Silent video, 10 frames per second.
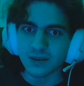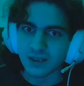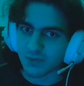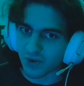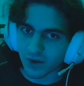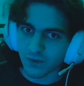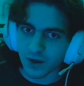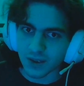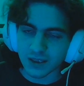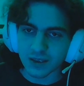Did pretty
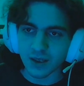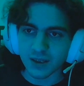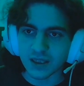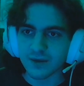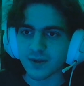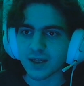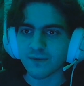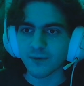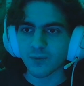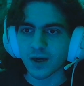well on DVD
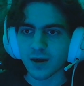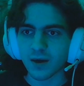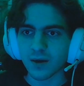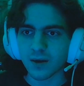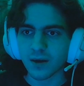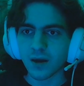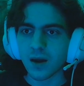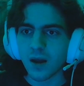from what I heard.